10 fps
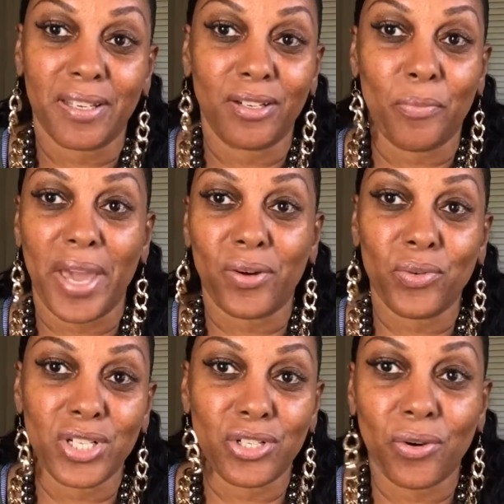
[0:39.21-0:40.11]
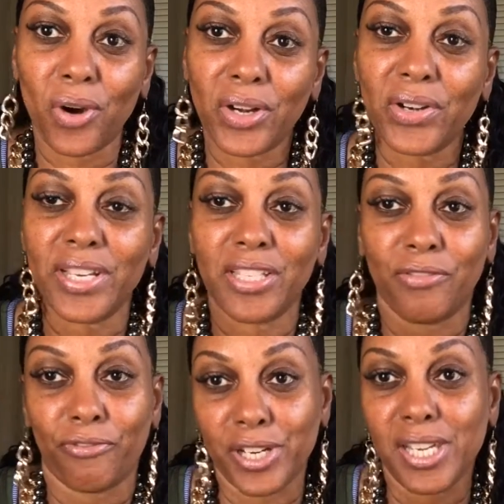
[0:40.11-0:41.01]
No matter what you order, it's
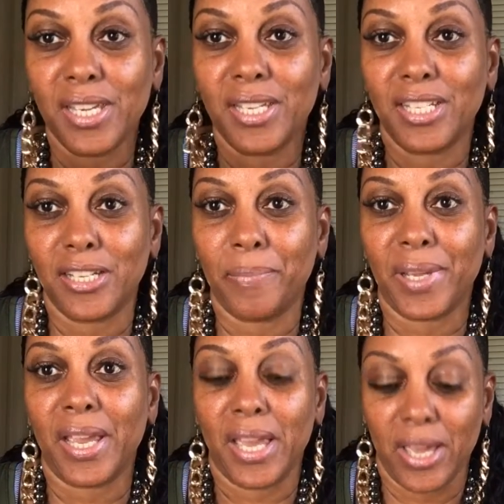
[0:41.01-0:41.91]
free shipping.